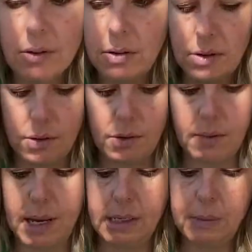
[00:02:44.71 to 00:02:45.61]
So
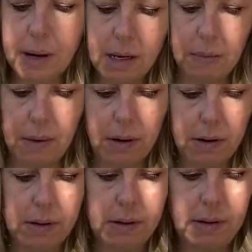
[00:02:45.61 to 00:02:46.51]
to make his body
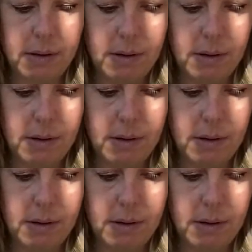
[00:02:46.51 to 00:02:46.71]
parts,